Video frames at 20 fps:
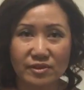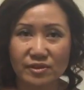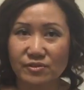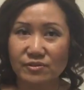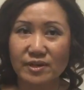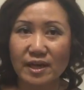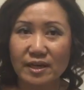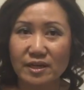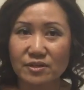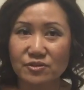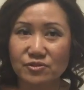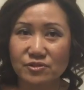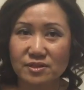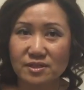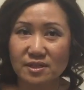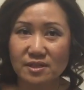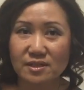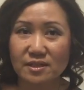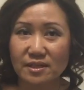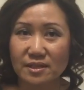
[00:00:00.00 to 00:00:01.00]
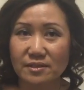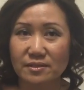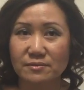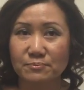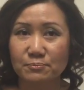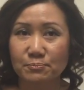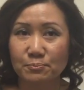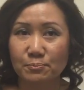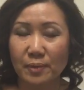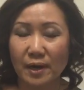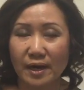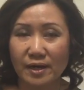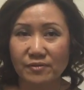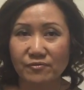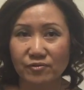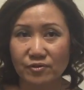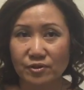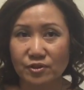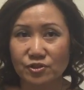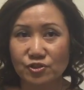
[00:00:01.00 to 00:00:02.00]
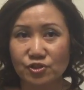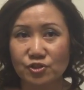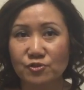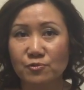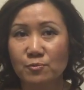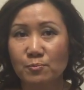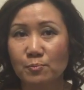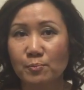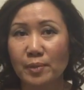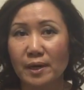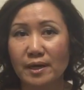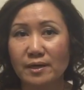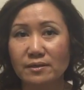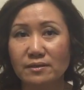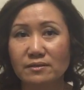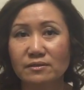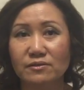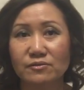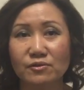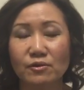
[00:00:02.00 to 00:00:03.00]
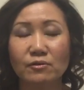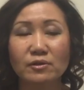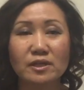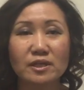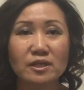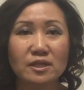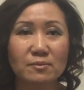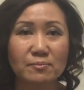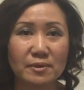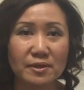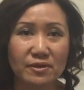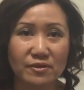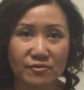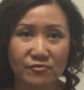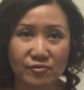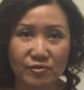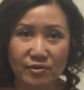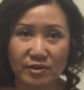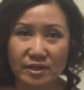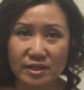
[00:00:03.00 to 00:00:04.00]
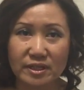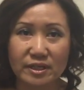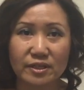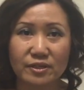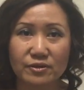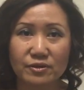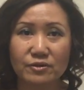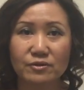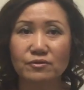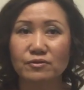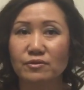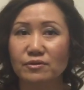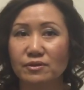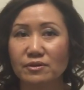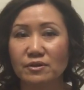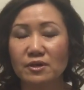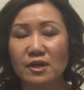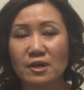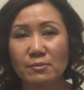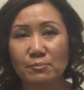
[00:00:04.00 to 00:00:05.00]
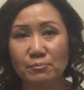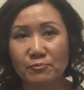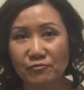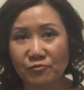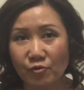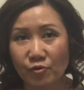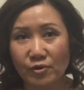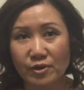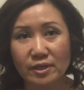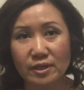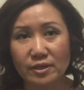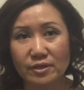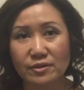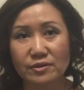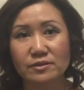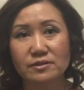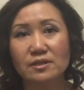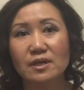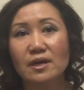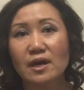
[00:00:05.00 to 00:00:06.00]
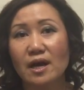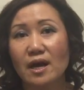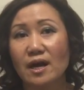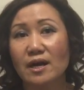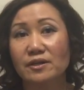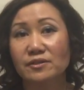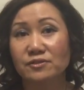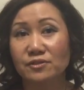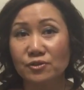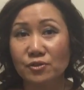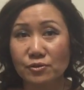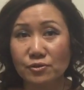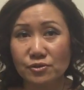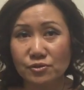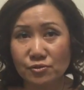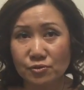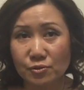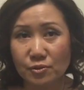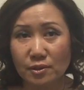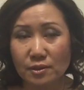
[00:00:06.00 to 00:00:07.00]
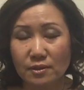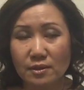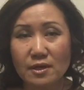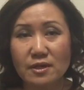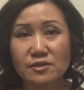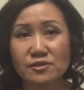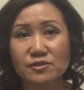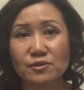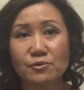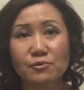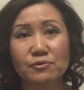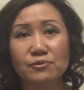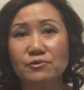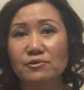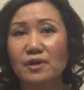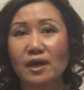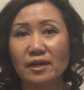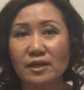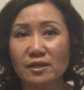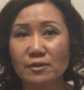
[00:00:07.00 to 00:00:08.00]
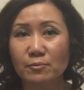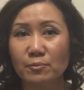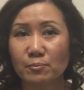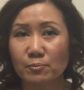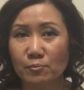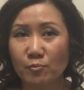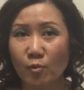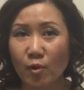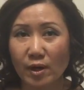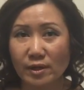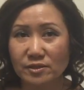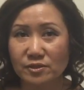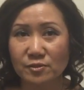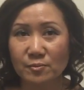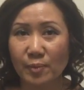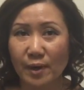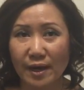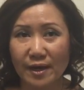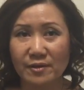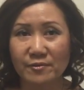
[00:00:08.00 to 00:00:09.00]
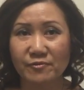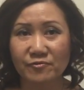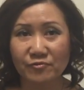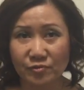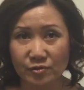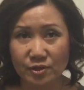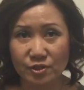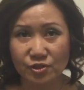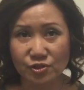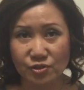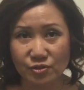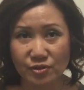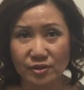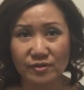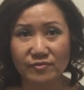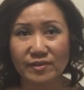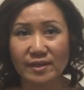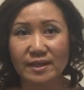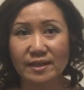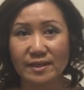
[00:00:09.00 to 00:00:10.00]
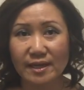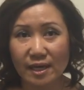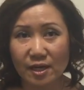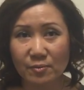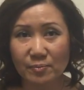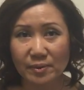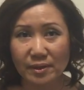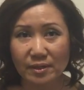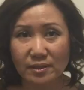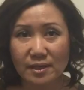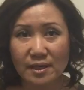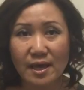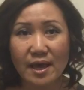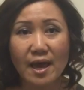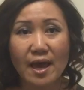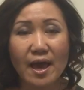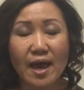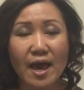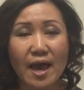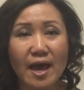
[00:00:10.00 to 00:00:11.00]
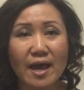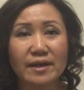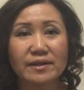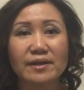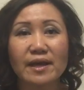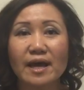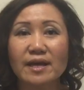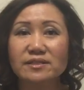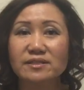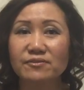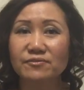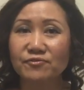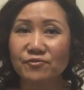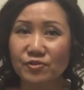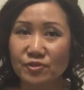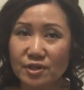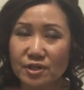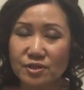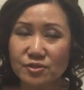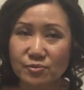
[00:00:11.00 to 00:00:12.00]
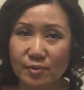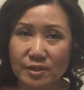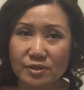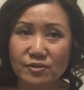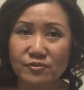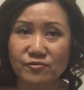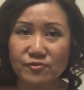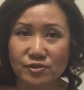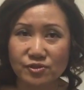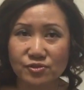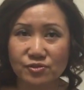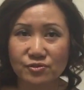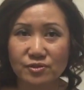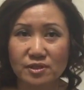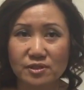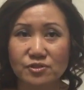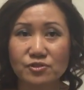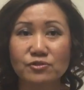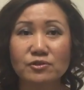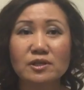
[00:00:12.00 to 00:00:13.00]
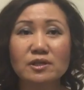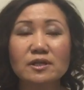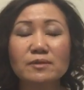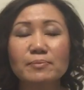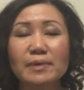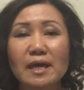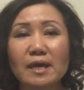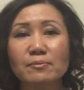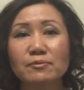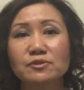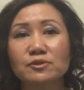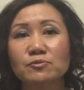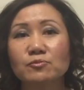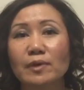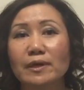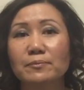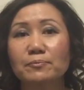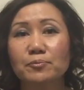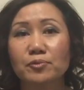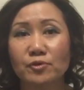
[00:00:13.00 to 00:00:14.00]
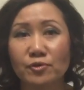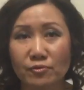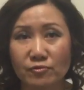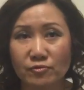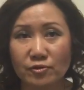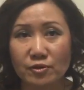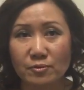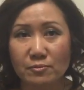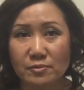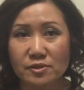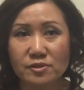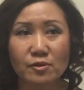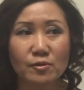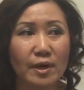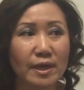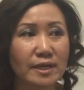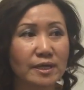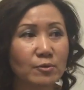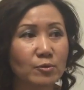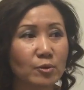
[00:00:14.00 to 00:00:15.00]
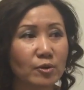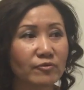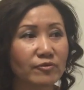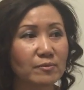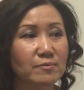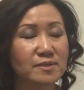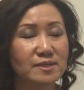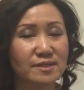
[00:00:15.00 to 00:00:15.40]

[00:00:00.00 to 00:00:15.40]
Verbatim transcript: they're not interested in buying furniture, but they're only going to be there for a year or four years uh, to go to school. So they're not going to want to buy furniture if they can help it. And as a furnished rental for students, you're going to be able to rent per room. So anywhere from